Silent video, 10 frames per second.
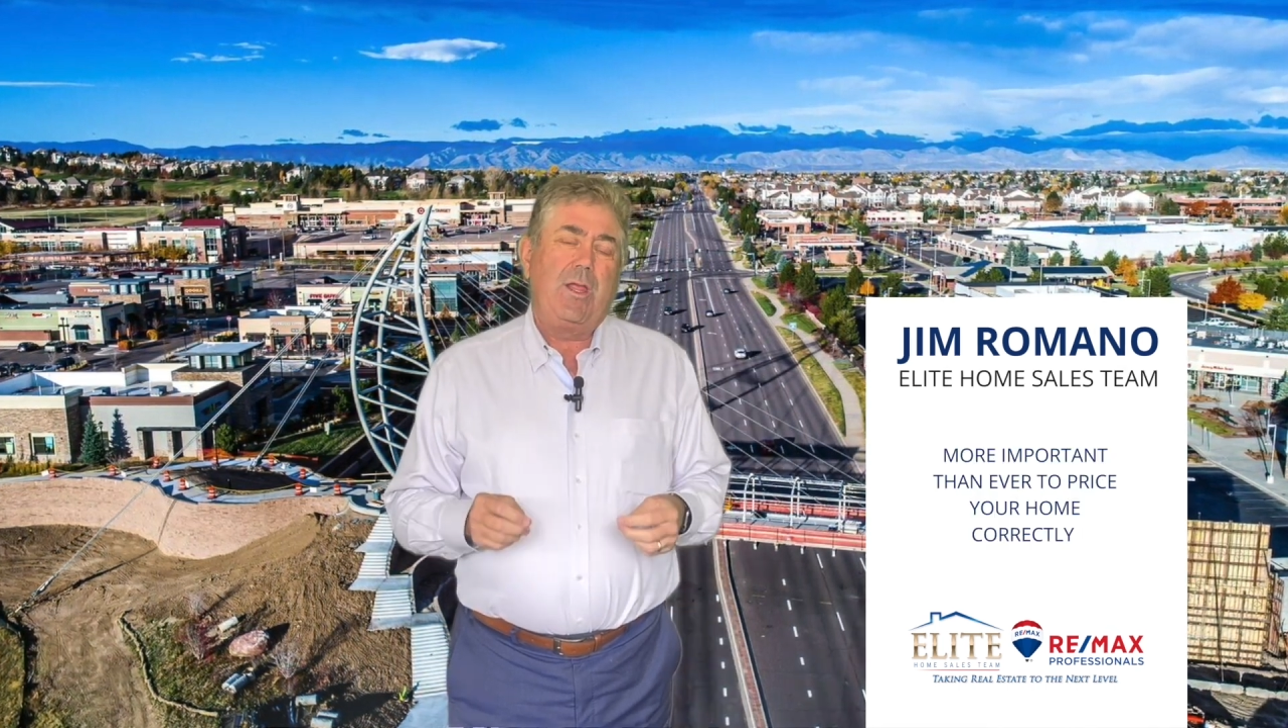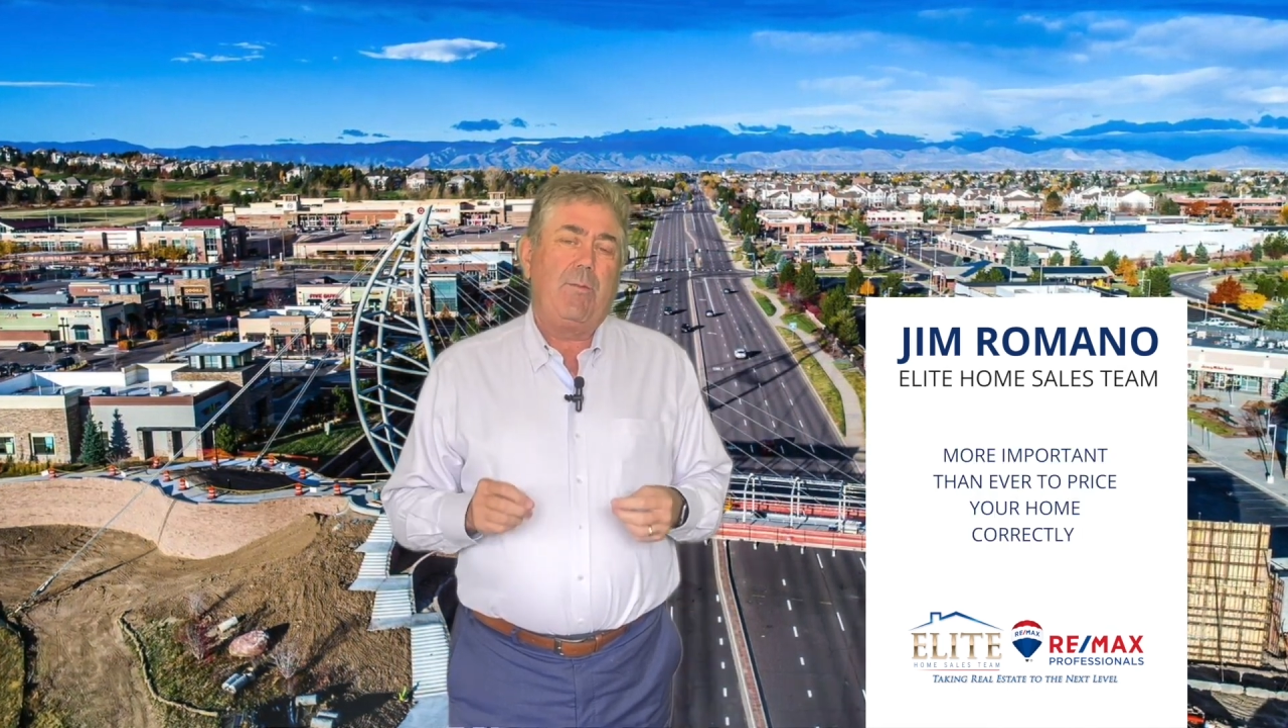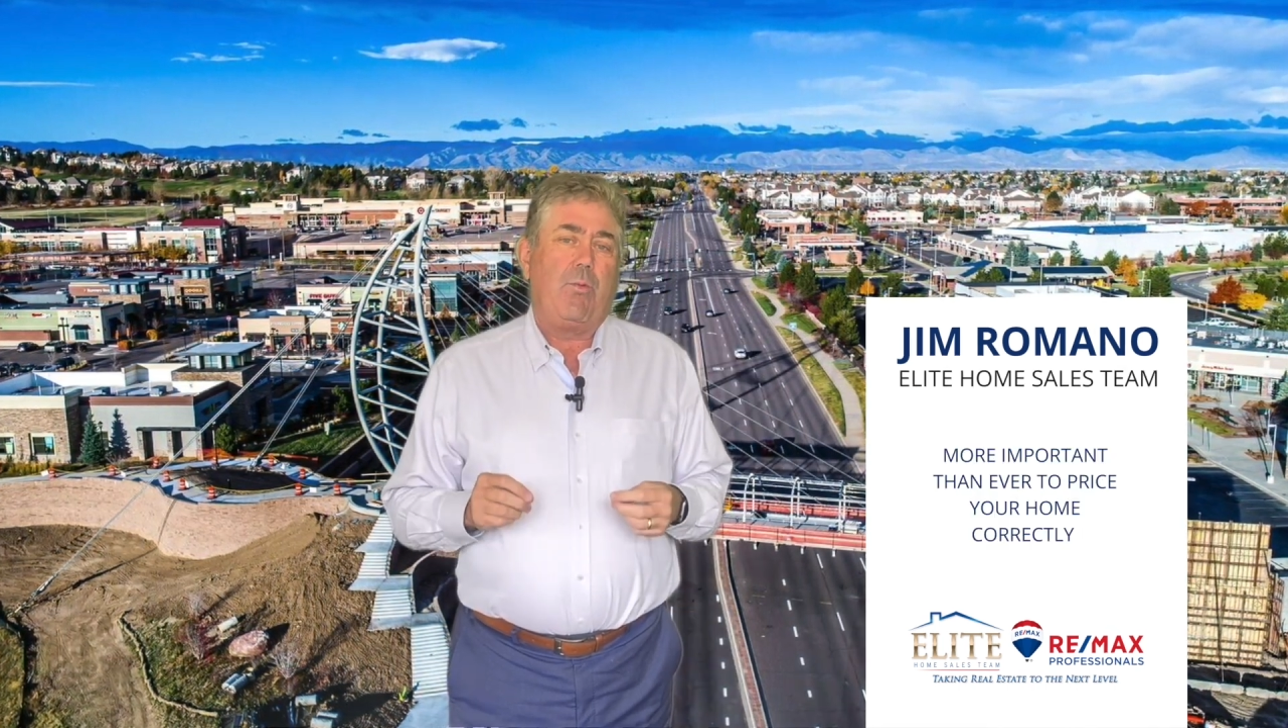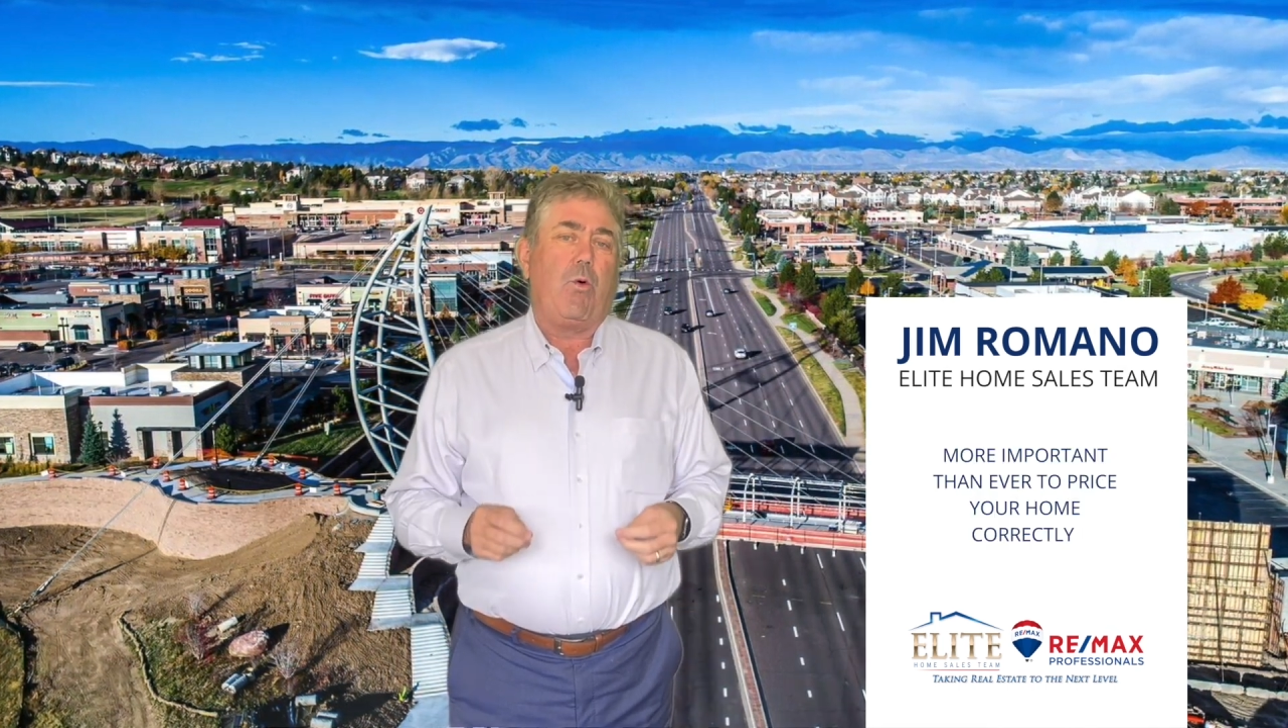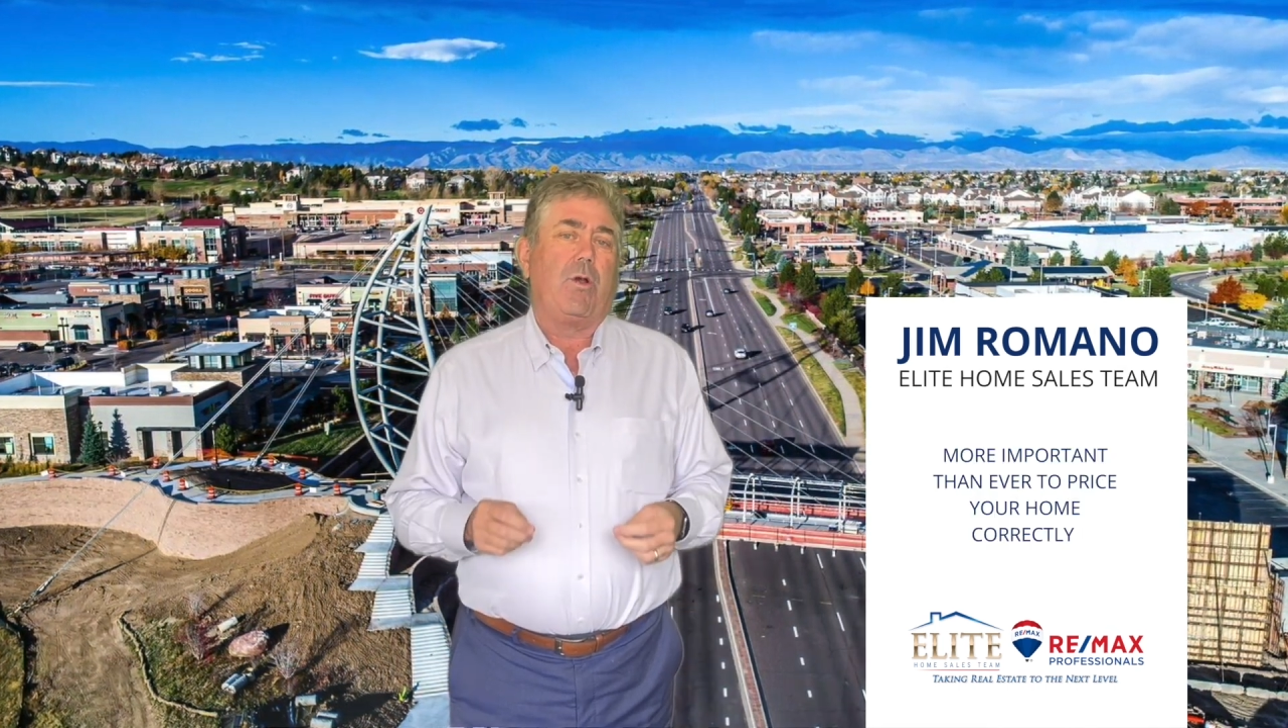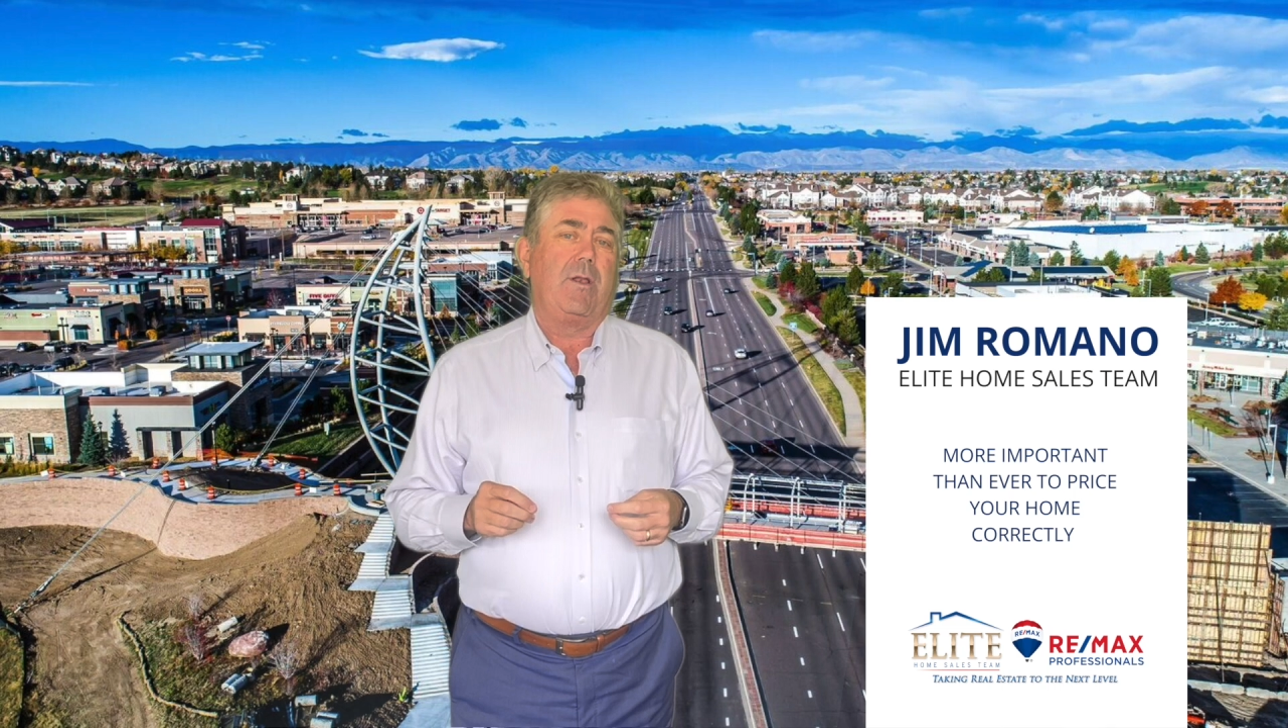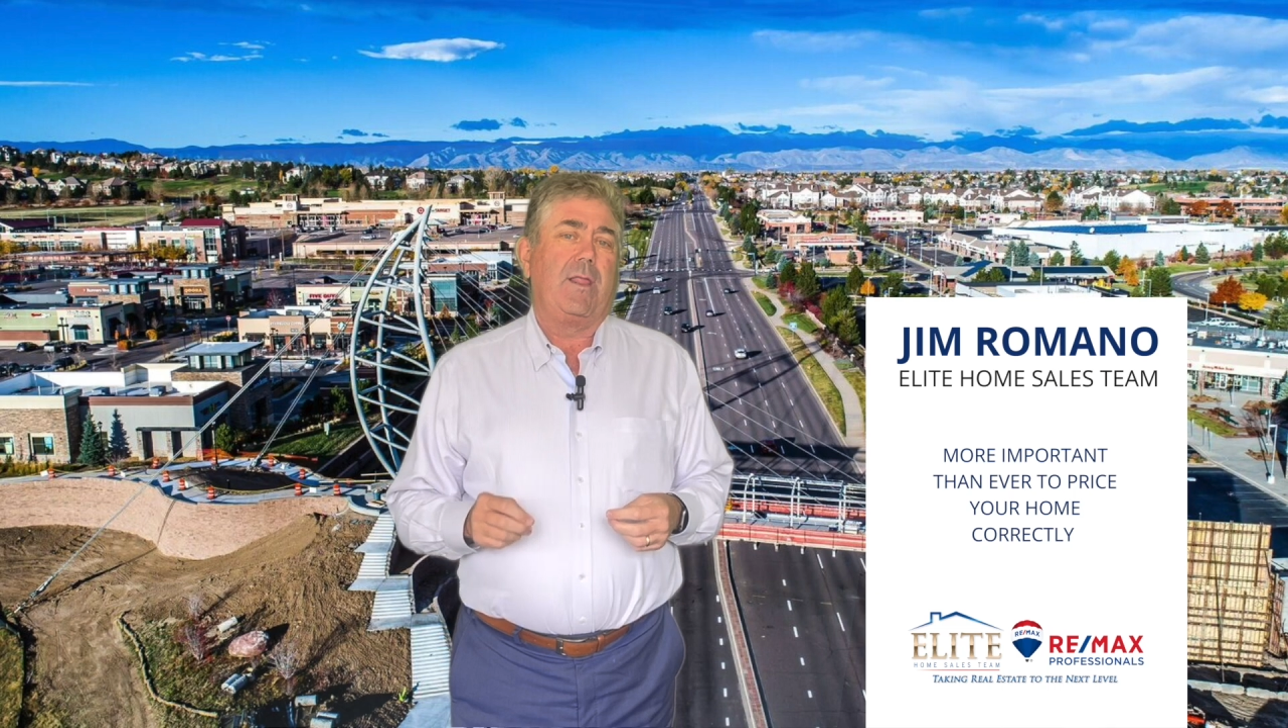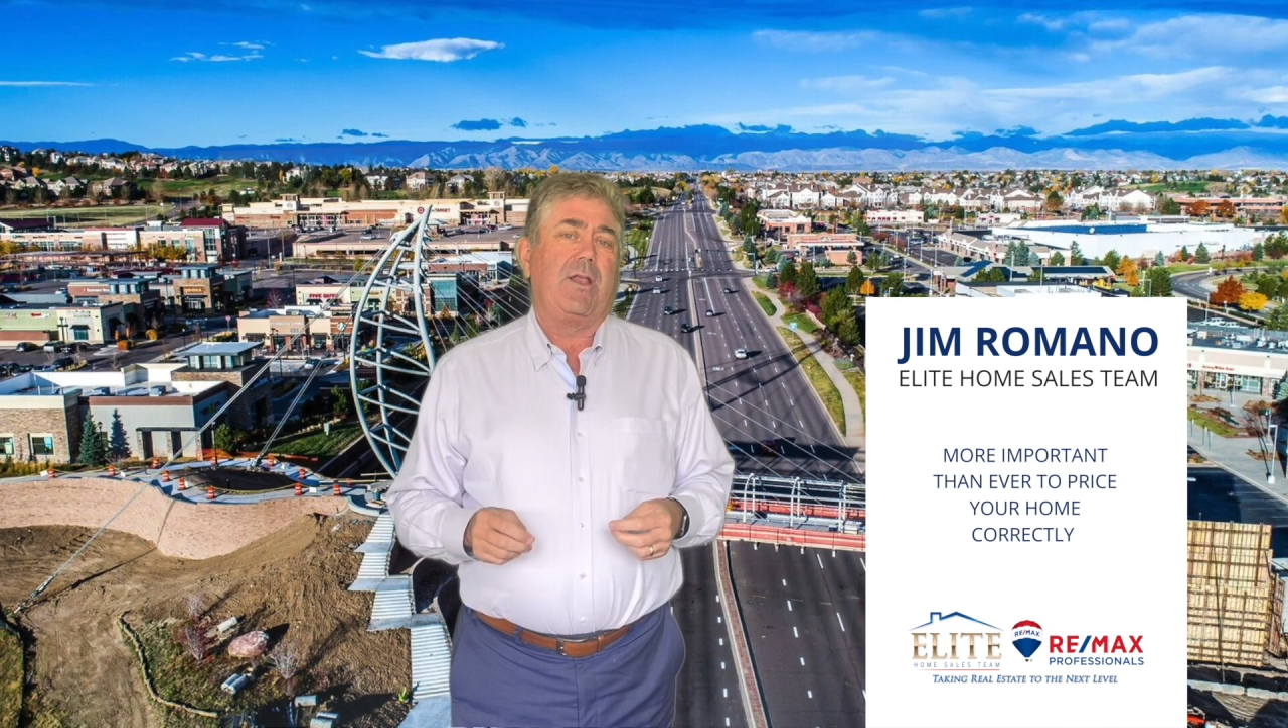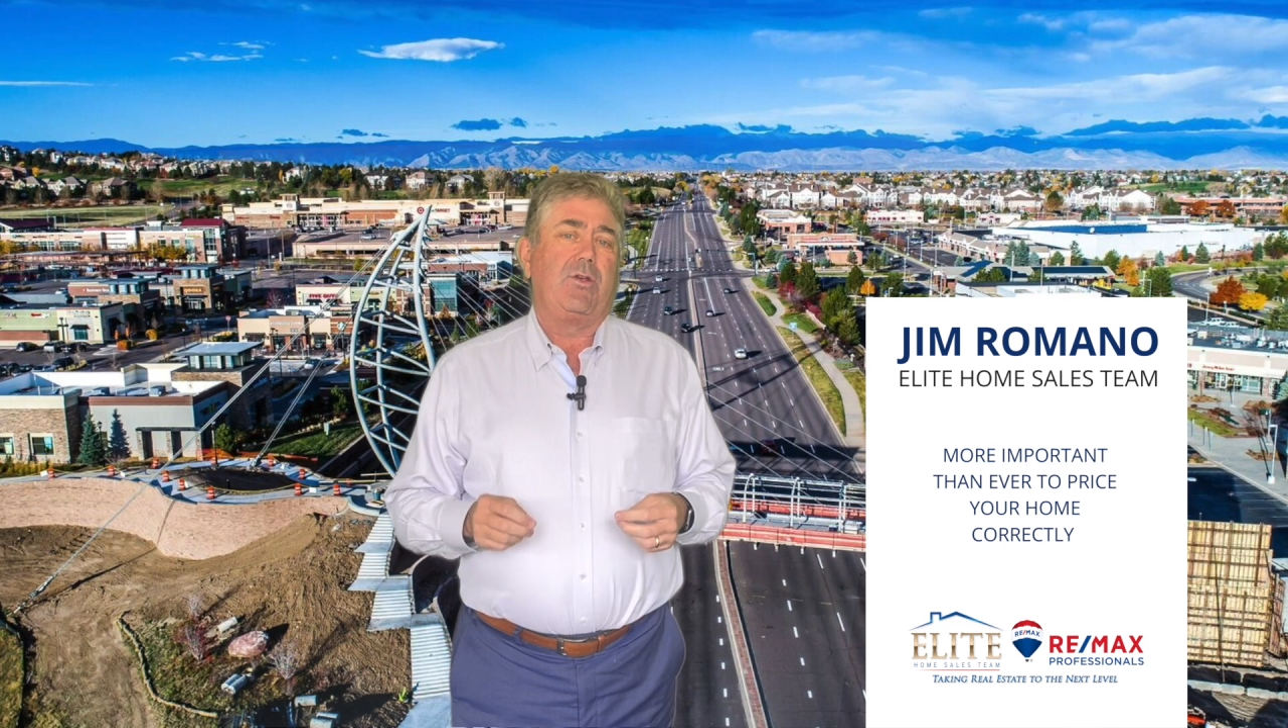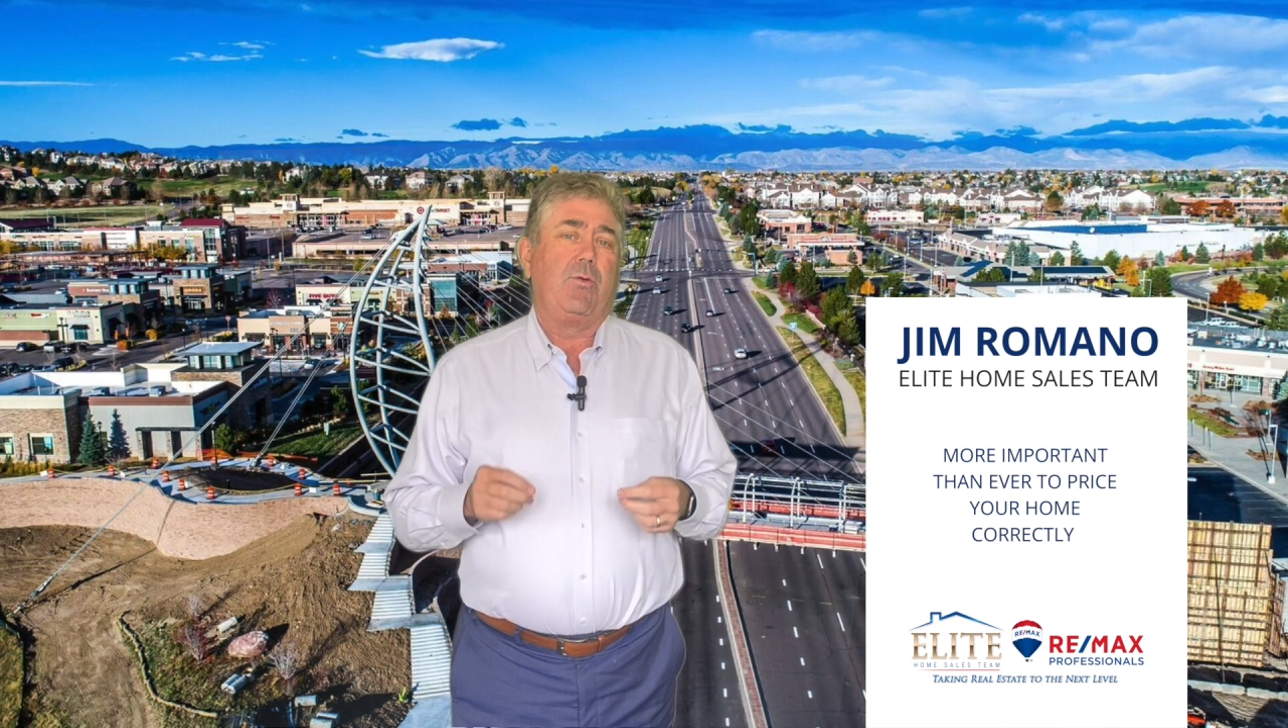important
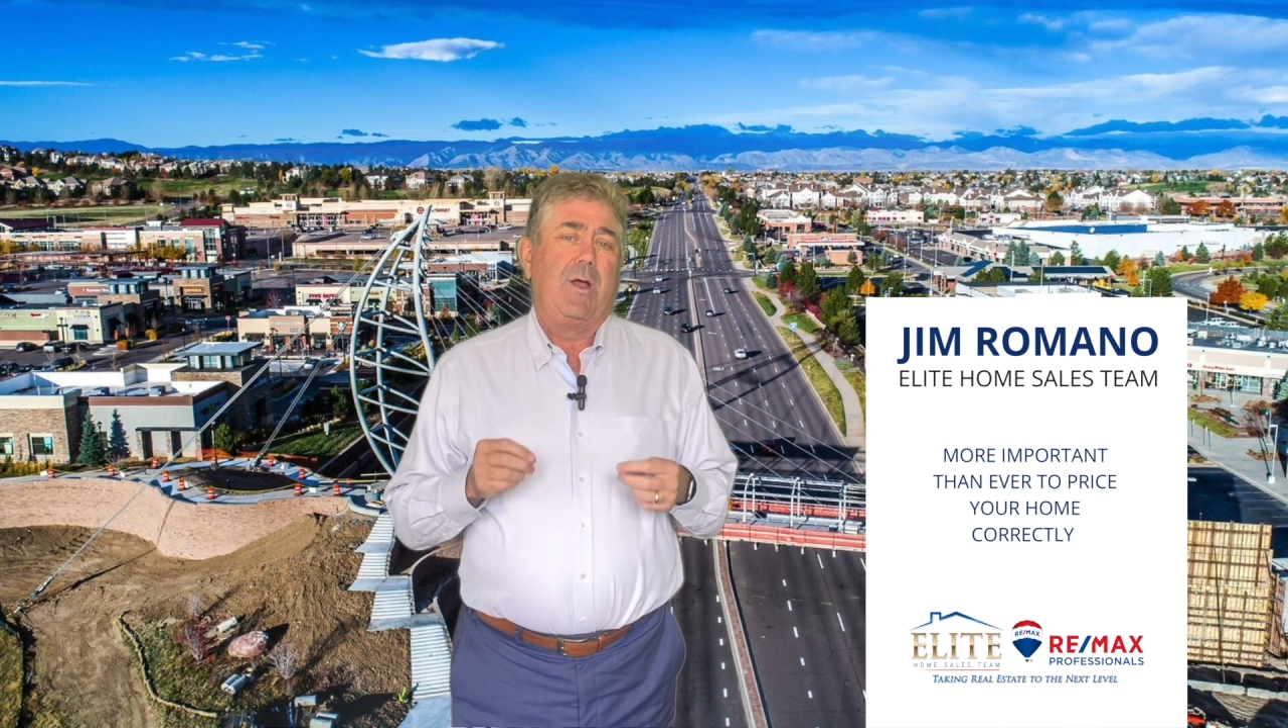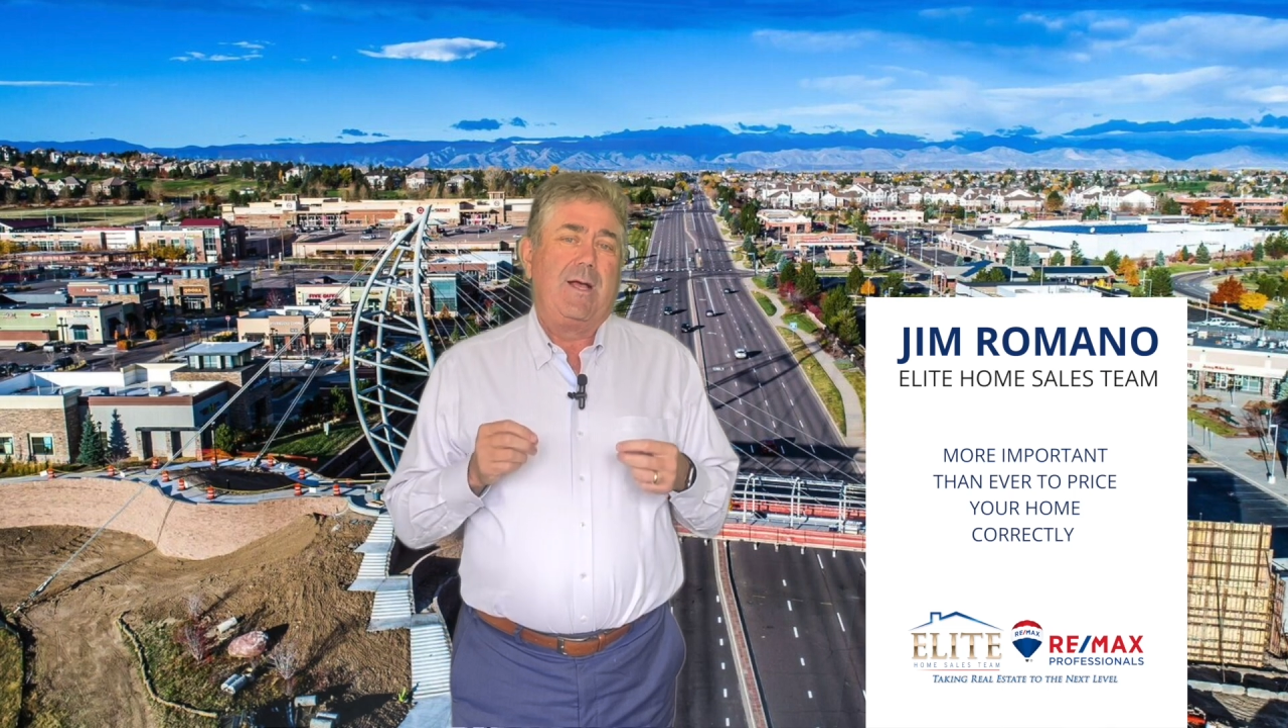that you